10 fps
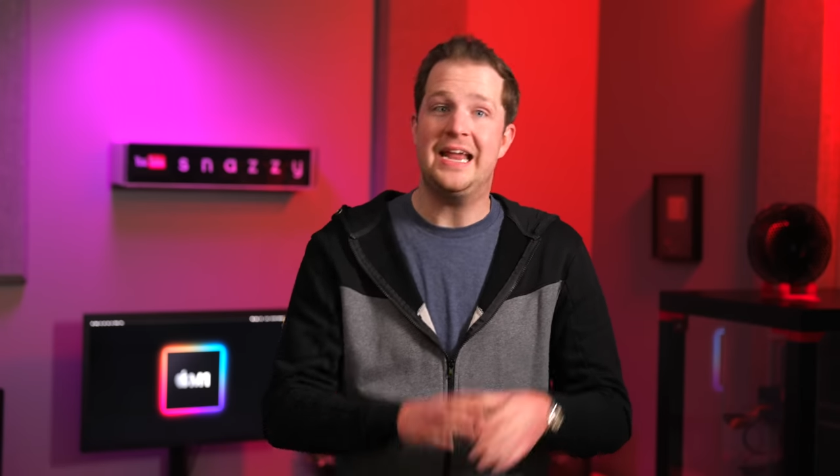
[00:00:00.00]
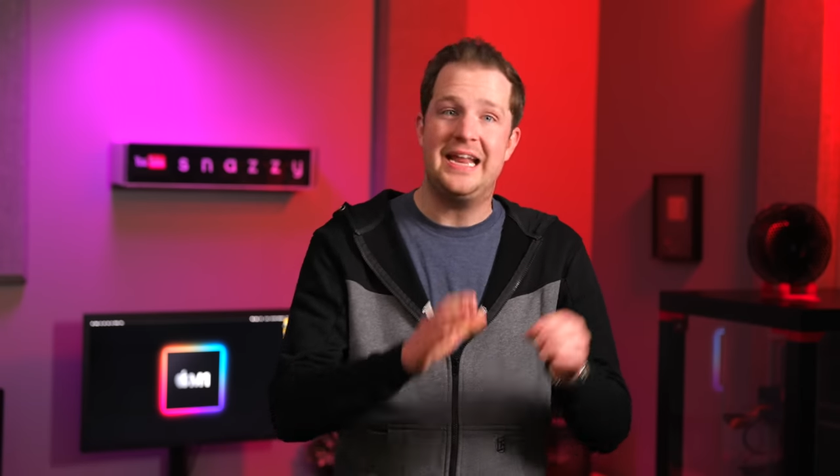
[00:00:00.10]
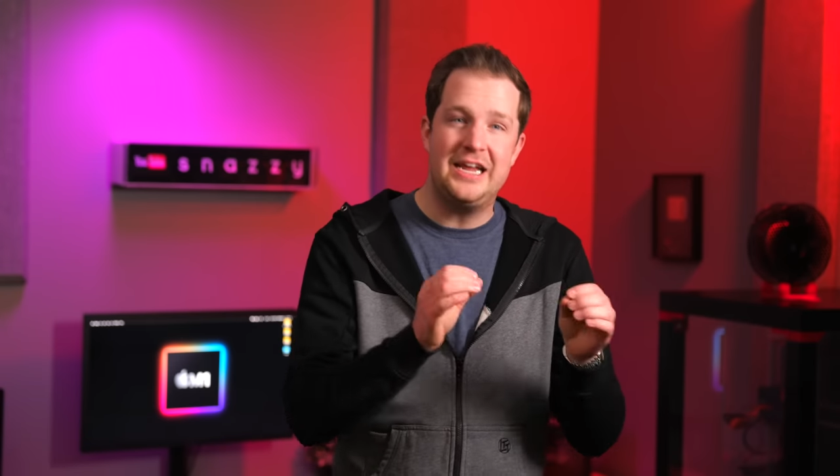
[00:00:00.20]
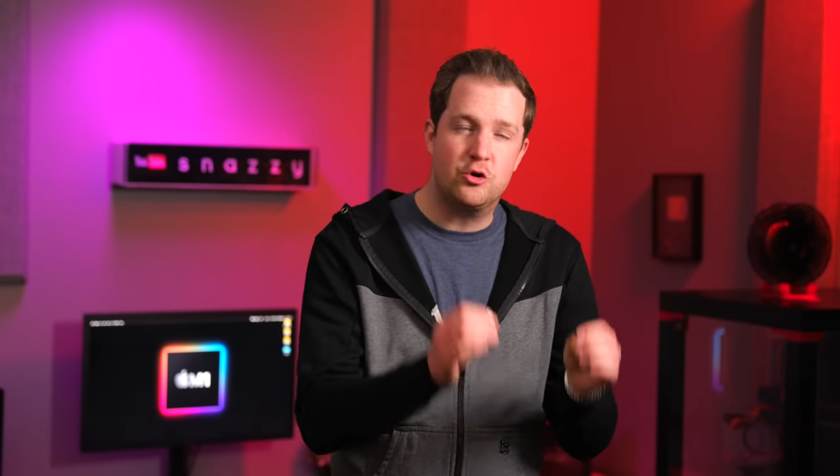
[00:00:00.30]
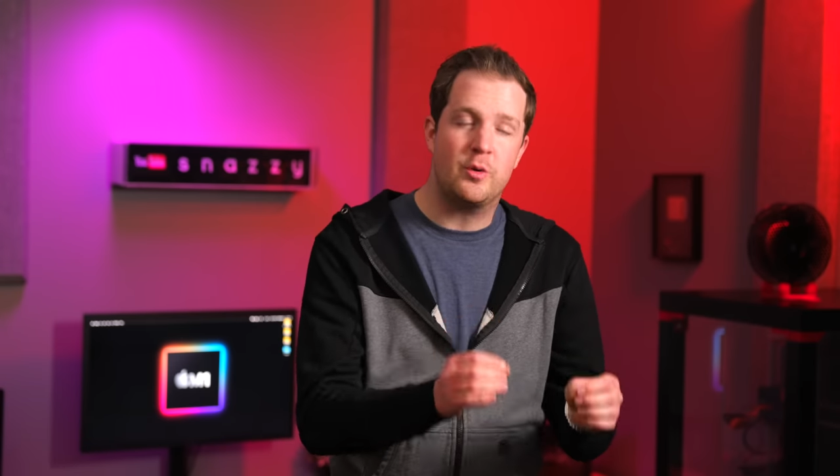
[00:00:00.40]
and
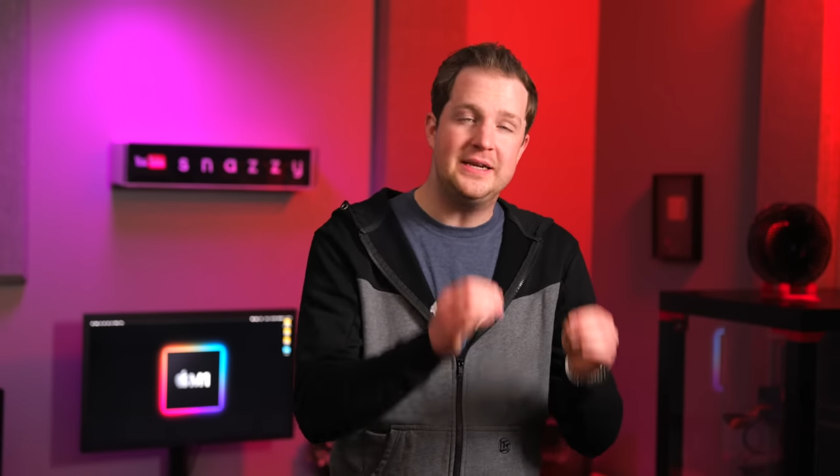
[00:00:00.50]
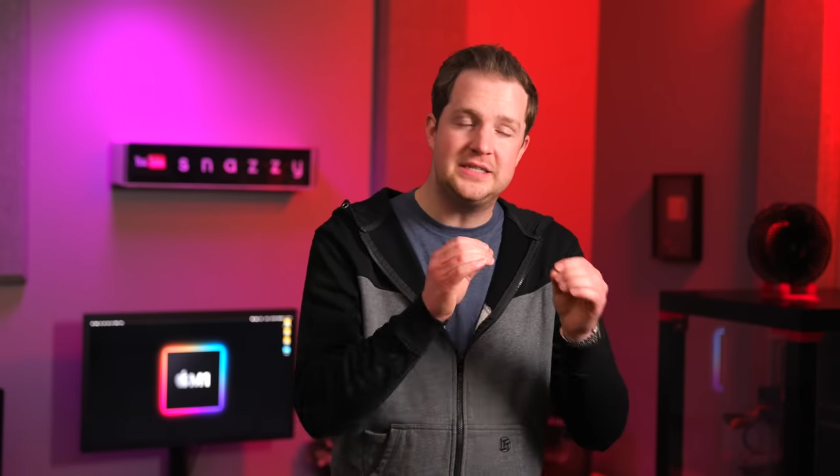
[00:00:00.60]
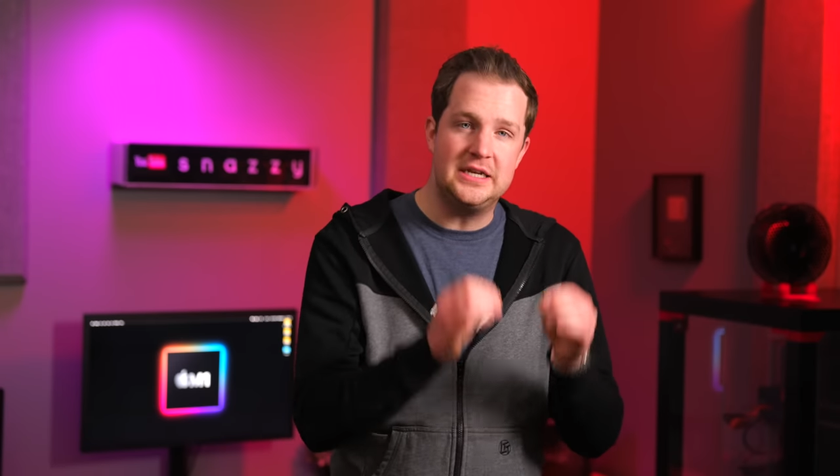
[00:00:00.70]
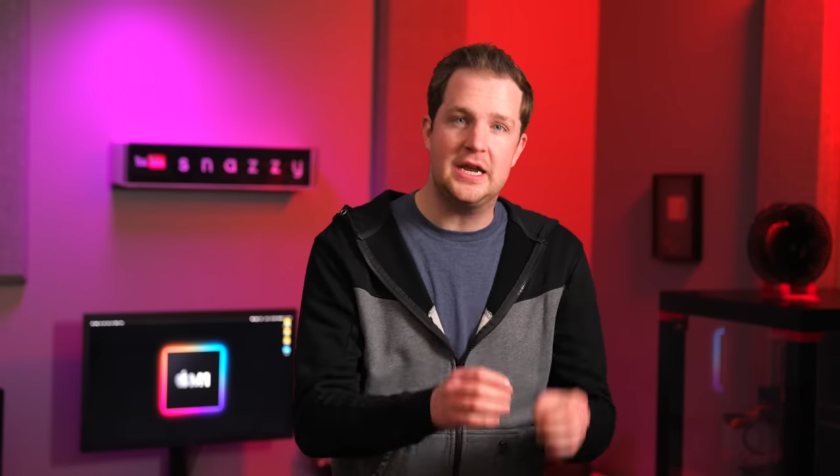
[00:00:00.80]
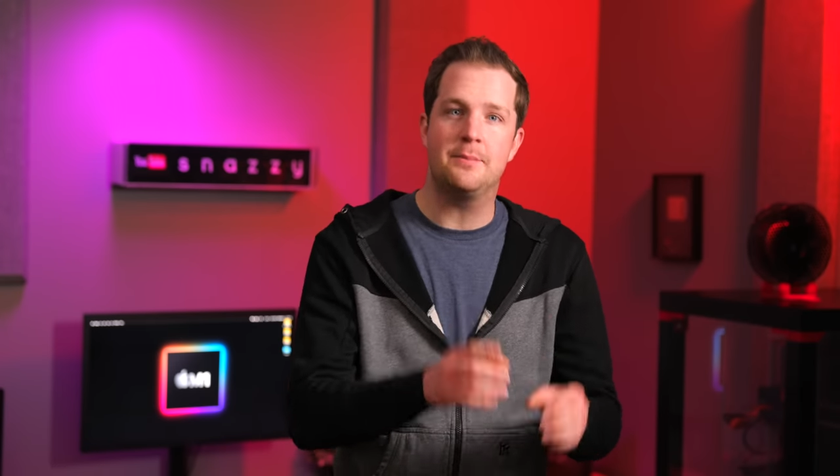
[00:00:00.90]
a
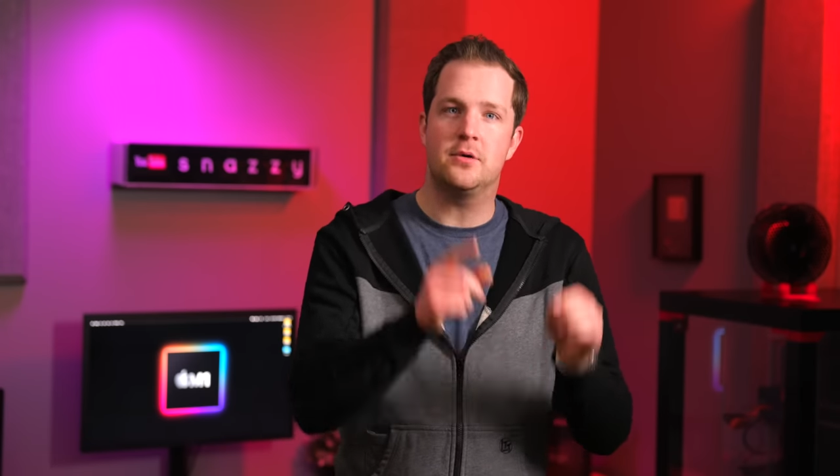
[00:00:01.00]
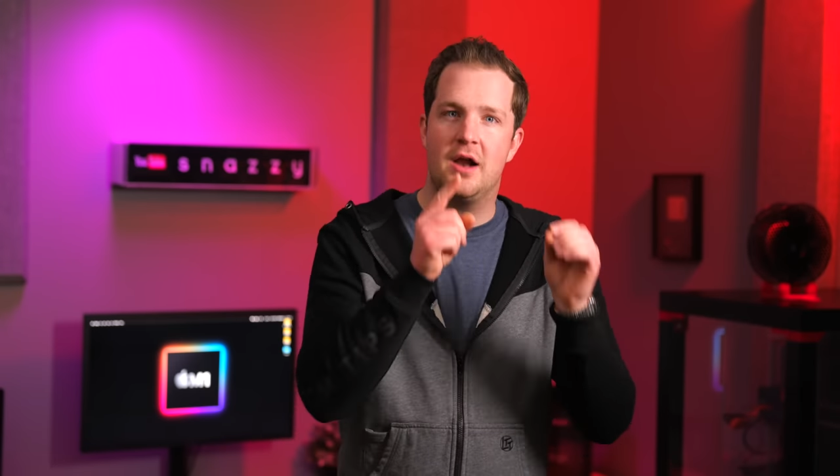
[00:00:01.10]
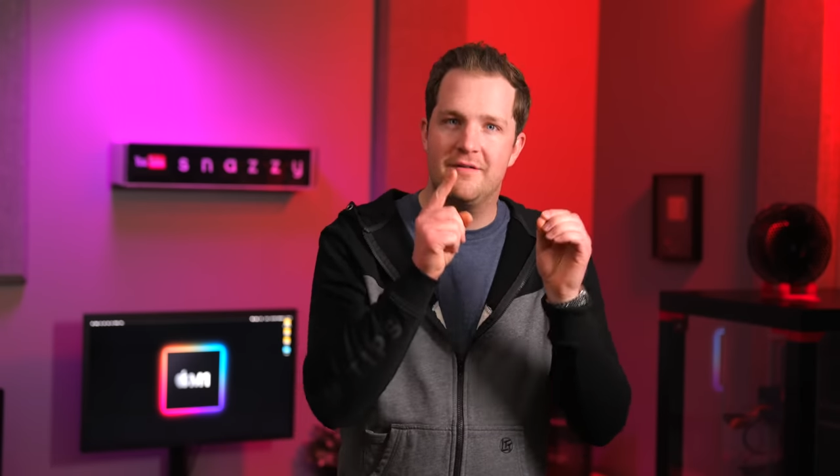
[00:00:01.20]
crazy number